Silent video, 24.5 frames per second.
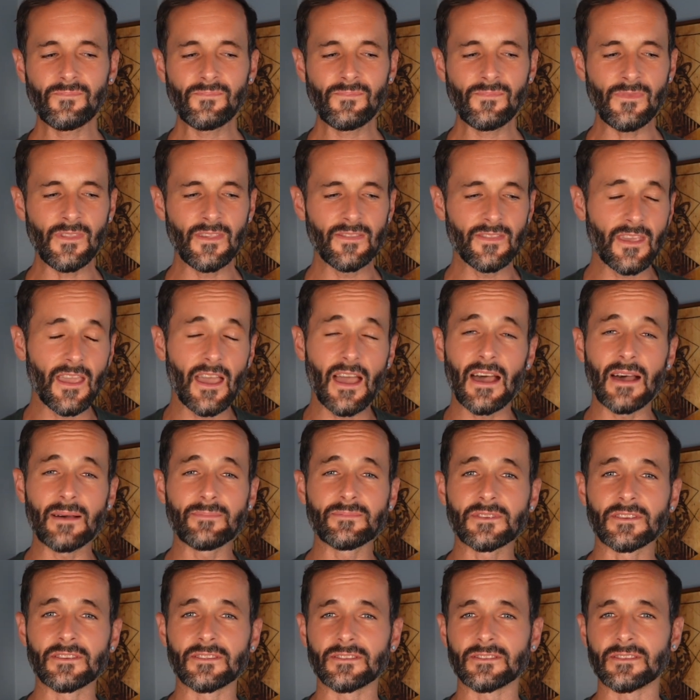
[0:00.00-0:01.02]
the
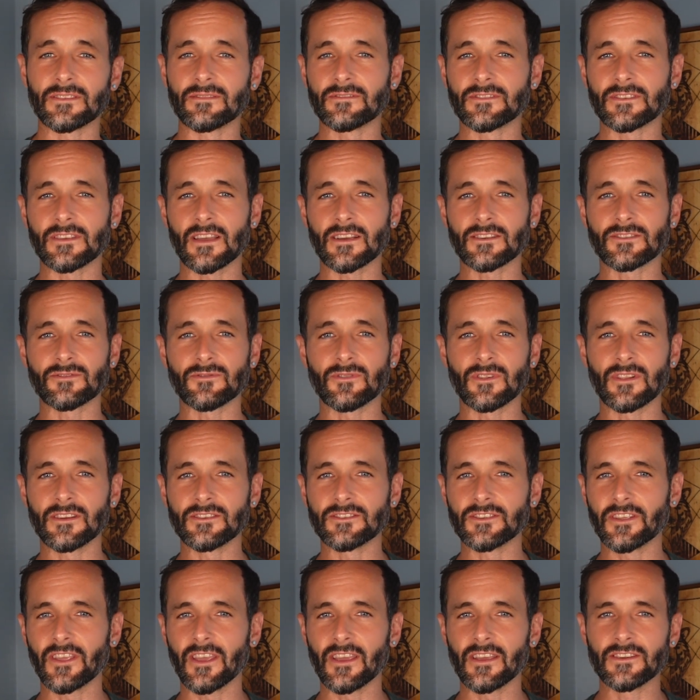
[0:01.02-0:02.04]
absence of sexual
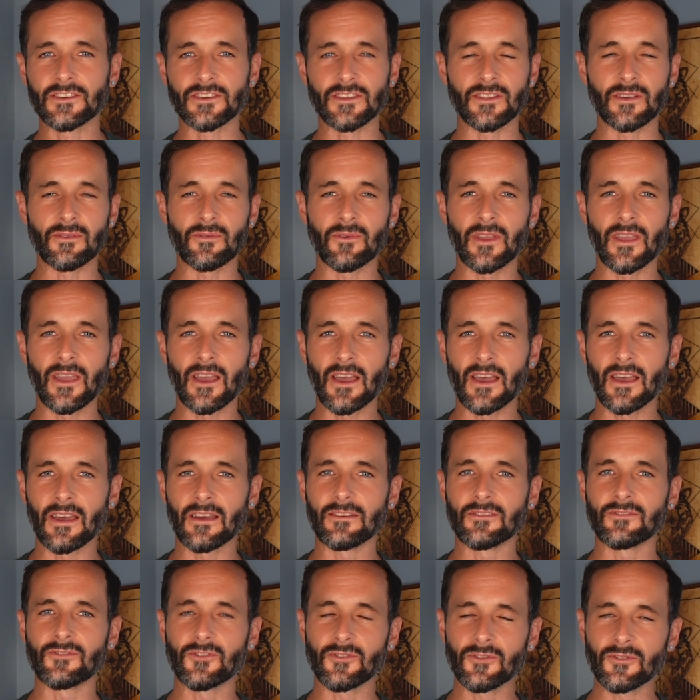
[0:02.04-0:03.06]
education that we
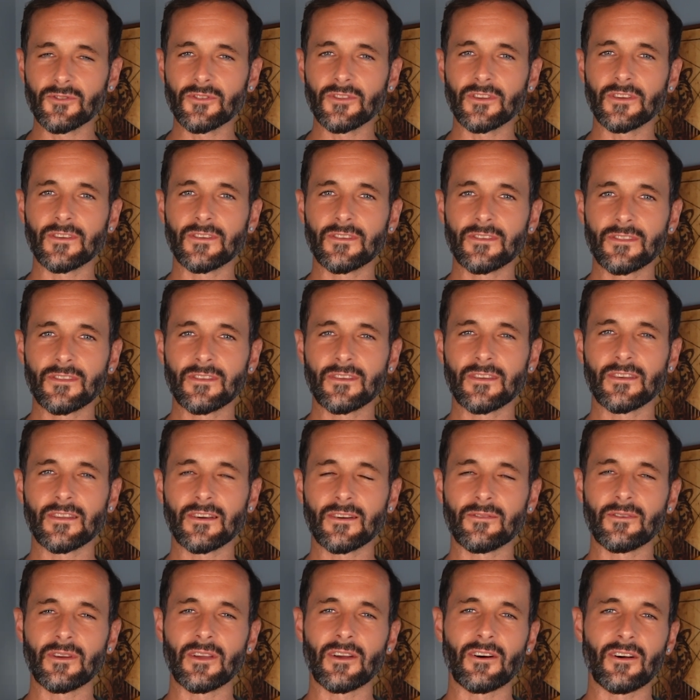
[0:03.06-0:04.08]
had, truly.
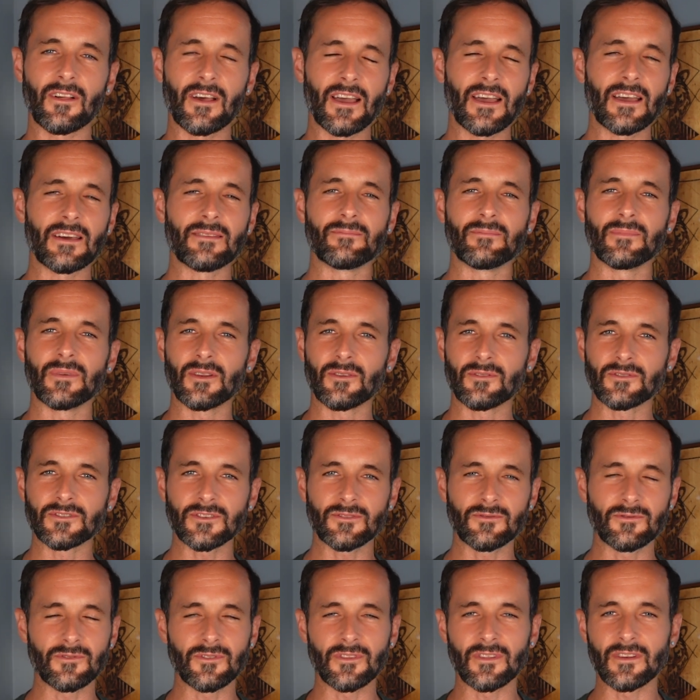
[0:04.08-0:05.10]
We all had middle
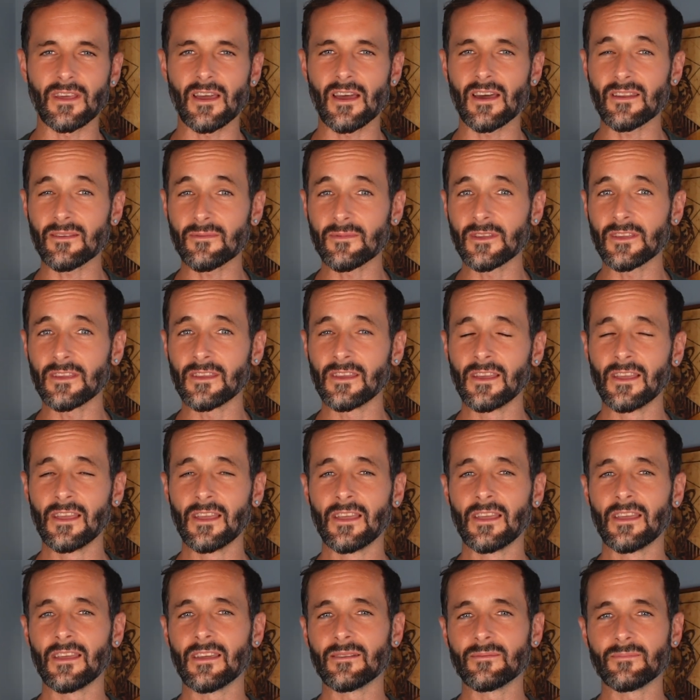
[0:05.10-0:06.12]
school anatomy
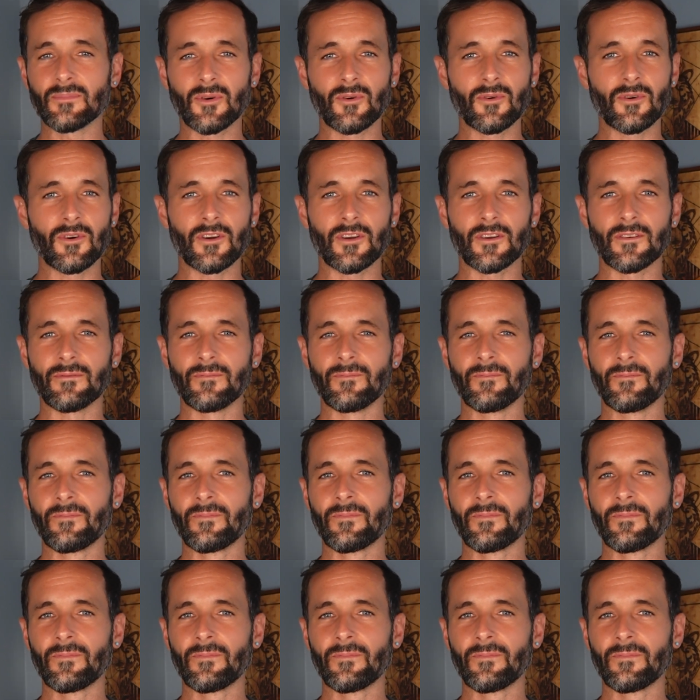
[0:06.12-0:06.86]
and porn.